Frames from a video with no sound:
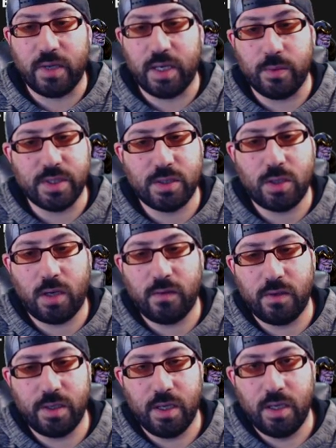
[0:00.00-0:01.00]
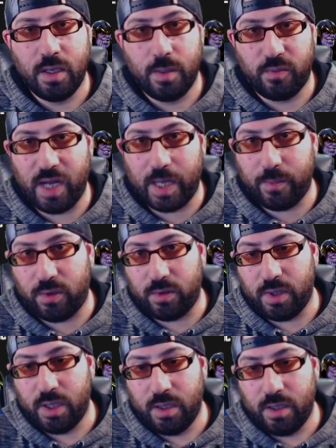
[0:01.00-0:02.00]
and it was Star-Lord, Black
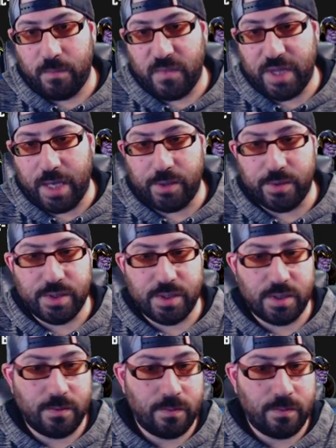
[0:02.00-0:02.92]
Bolt, Thanos,